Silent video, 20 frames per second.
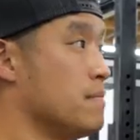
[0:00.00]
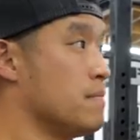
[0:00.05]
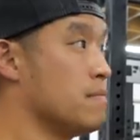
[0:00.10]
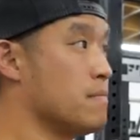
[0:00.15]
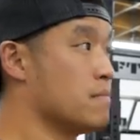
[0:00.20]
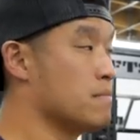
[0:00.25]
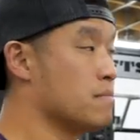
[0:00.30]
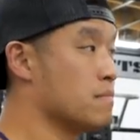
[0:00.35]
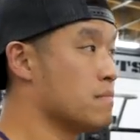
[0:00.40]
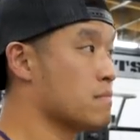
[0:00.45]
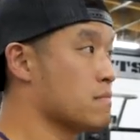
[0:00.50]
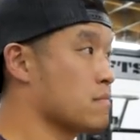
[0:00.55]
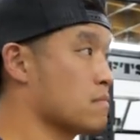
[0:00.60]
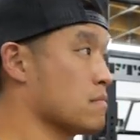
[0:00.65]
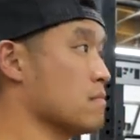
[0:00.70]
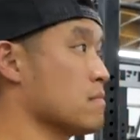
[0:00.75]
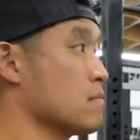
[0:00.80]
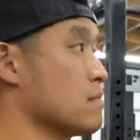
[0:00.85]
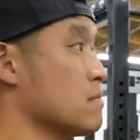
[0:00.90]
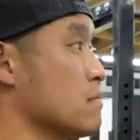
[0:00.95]

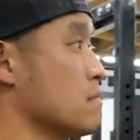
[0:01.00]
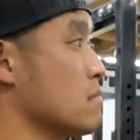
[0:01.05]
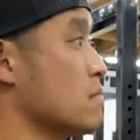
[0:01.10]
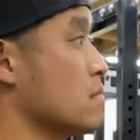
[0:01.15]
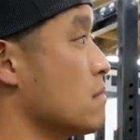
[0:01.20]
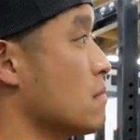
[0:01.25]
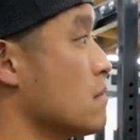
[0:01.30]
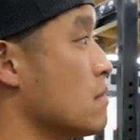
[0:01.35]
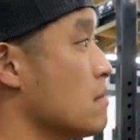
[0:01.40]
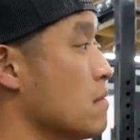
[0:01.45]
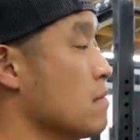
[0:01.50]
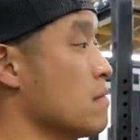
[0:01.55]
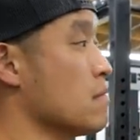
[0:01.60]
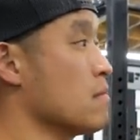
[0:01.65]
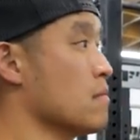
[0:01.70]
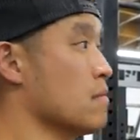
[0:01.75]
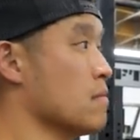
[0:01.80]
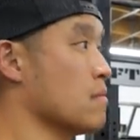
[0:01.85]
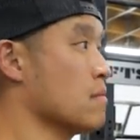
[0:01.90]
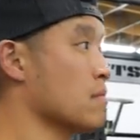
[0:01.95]

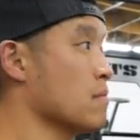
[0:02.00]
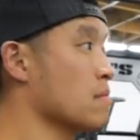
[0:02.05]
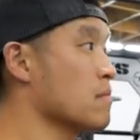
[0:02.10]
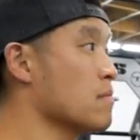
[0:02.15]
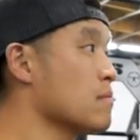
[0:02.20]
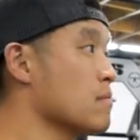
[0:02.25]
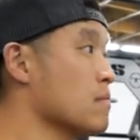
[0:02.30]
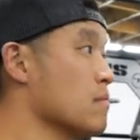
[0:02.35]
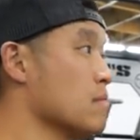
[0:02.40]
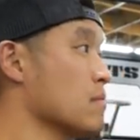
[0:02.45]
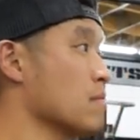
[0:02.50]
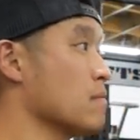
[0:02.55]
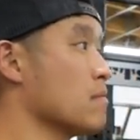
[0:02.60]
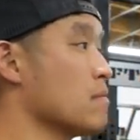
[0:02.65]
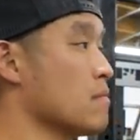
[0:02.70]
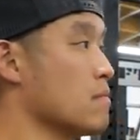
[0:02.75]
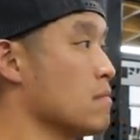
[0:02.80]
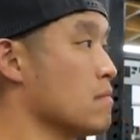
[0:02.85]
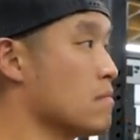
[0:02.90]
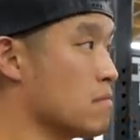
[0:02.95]

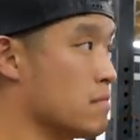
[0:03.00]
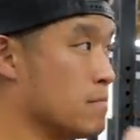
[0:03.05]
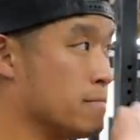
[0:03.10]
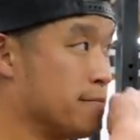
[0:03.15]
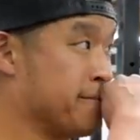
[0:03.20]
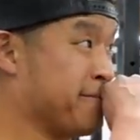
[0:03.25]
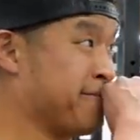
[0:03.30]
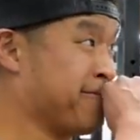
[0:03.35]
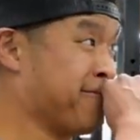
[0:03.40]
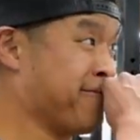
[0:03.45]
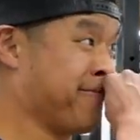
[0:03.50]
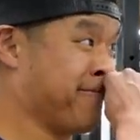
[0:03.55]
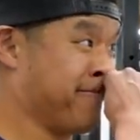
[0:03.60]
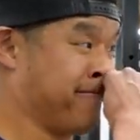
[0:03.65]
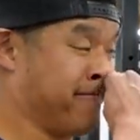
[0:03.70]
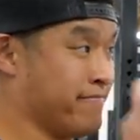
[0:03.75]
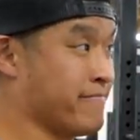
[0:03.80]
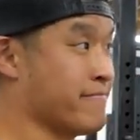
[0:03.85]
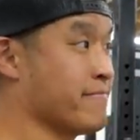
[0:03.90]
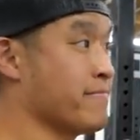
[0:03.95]

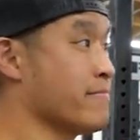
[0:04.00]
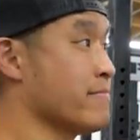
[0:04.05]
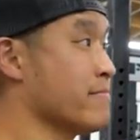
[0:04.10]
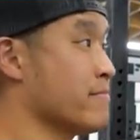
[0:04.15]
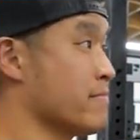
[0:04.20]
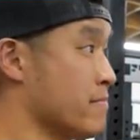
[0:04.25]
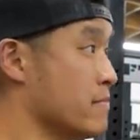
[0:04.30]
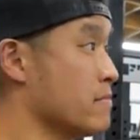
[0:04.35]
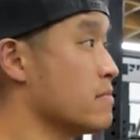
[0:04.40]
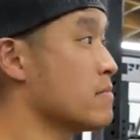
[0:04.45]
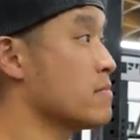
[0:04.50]
[no speech]